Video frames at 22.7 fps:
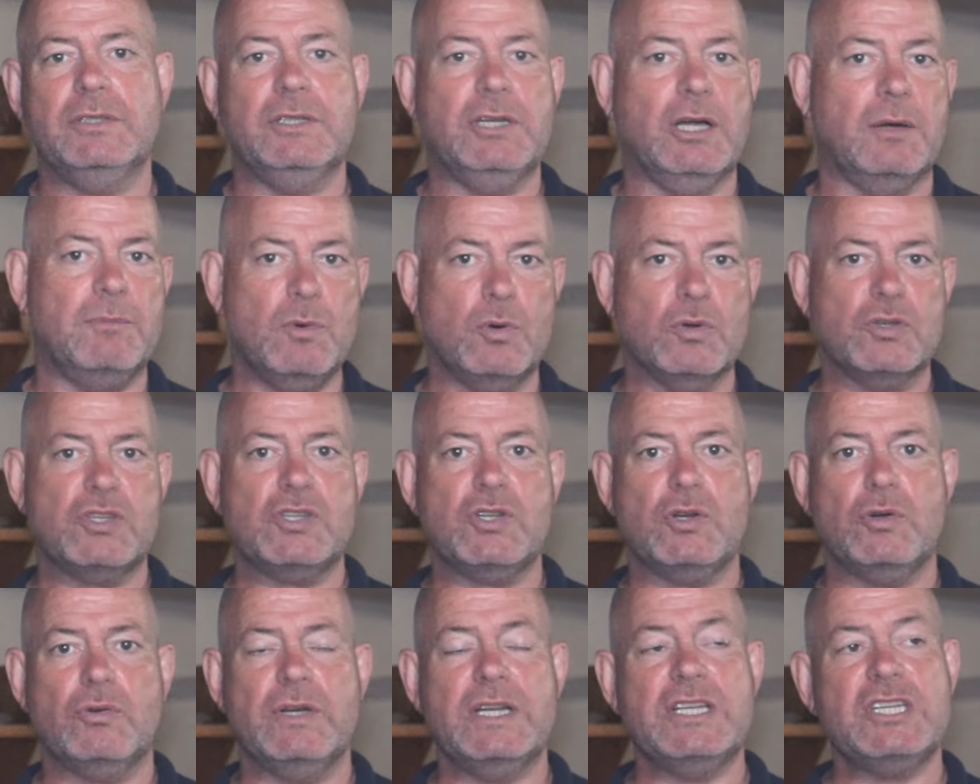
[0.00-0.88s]
you've got more
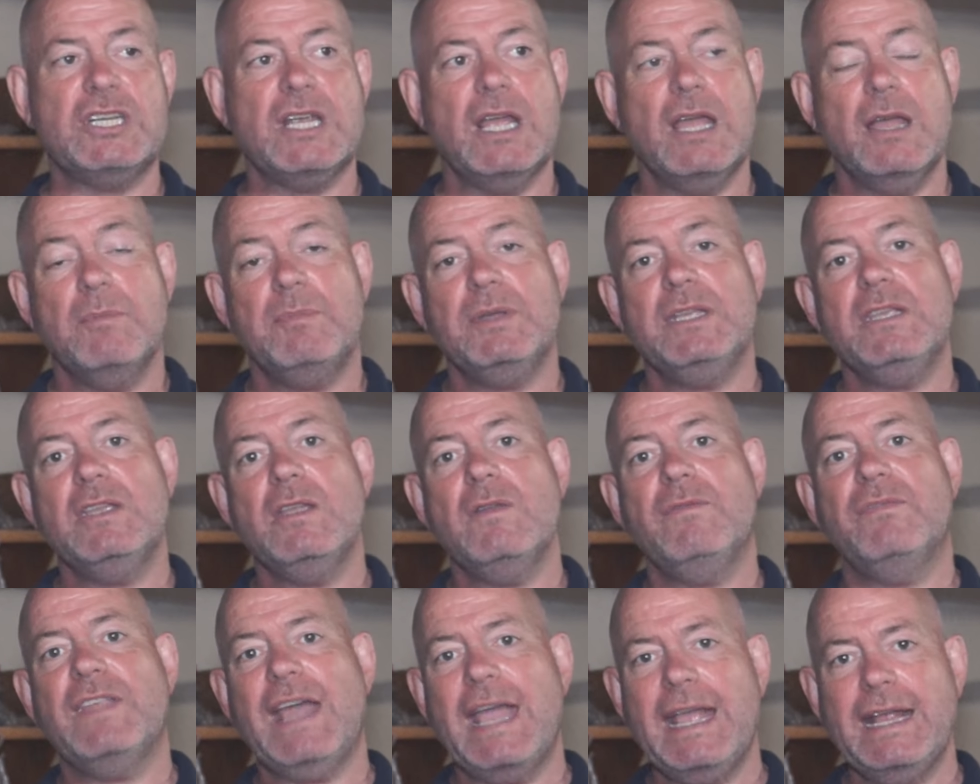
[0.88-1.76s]
storage, but
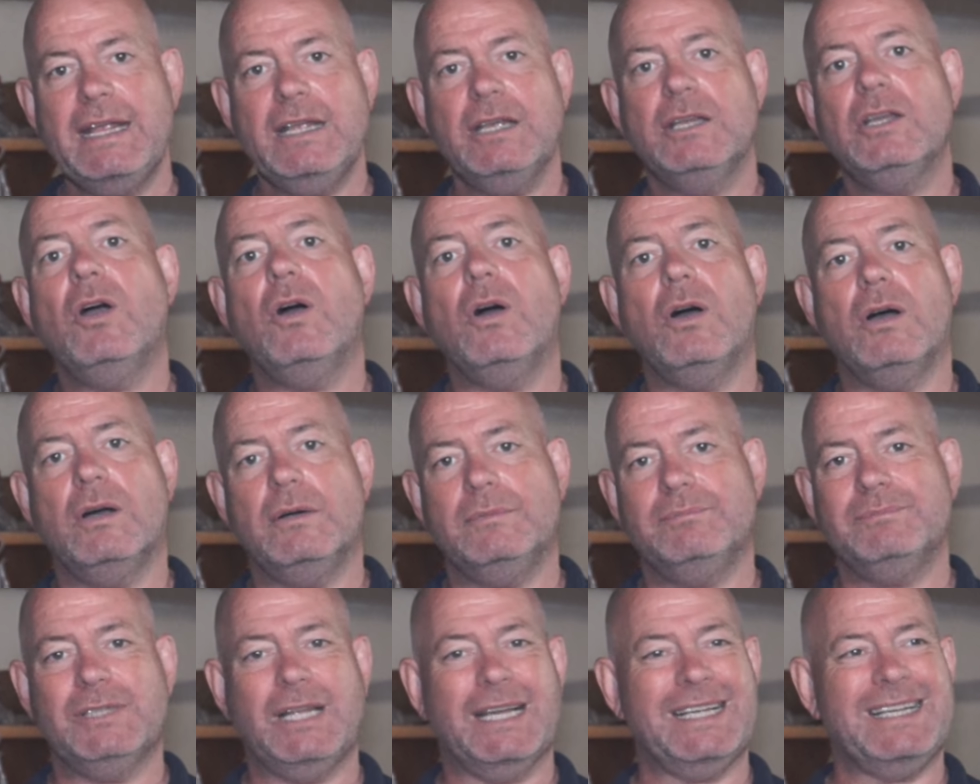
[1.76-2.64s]
you've then got
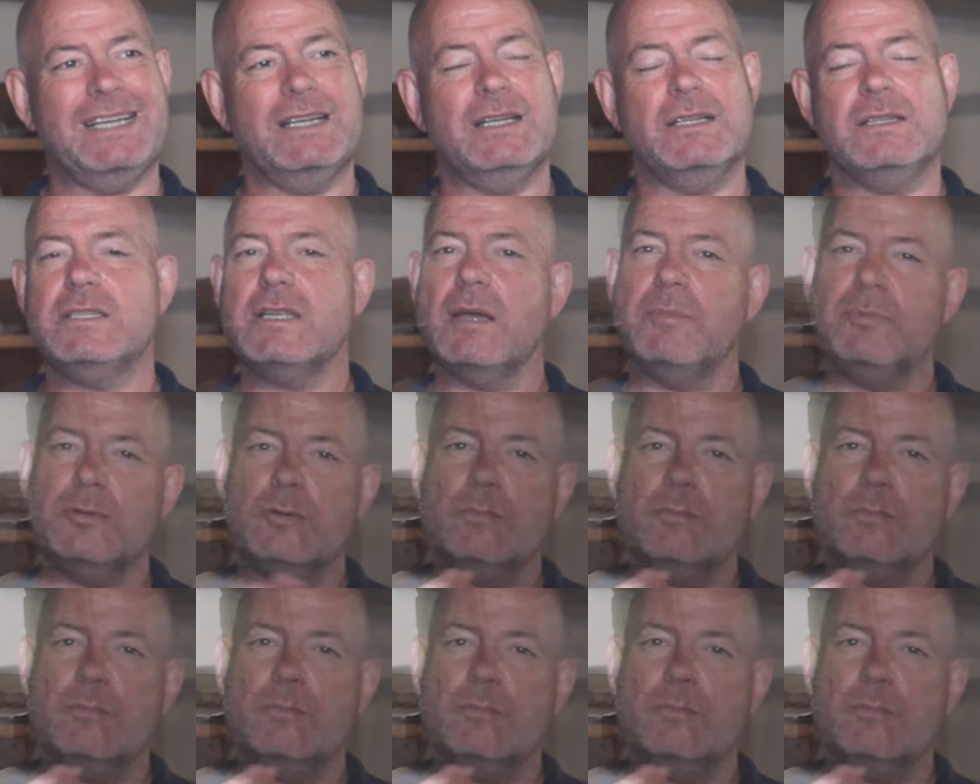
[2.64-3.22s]
like a double